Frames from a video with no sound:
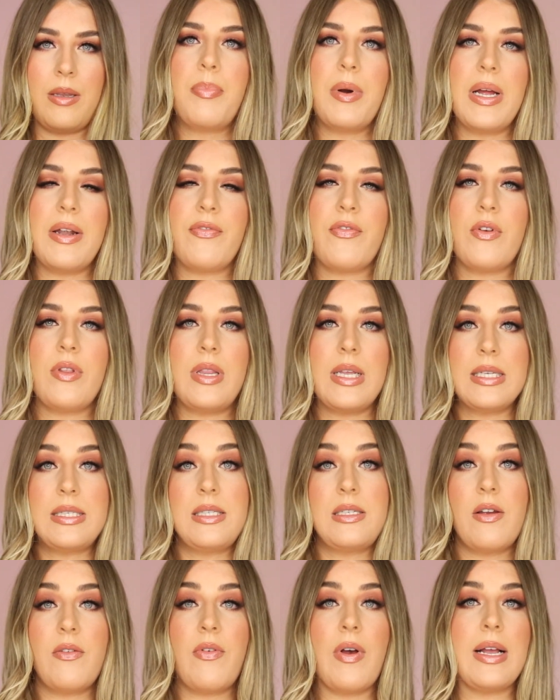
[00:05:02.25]
But for this
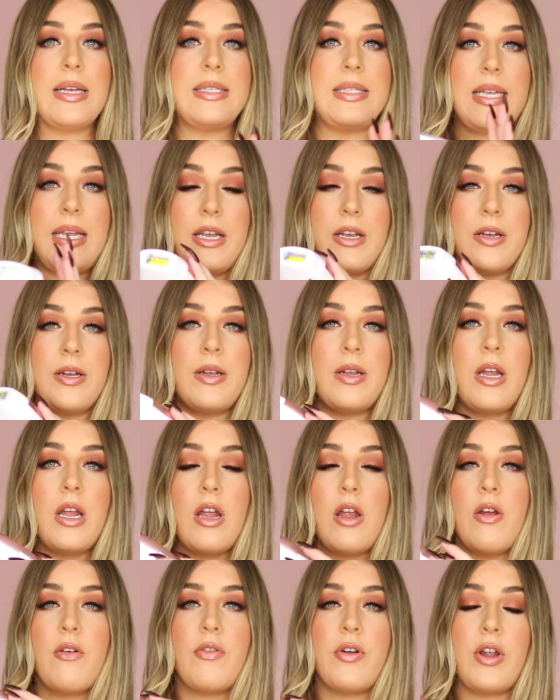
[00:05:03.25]
device here, for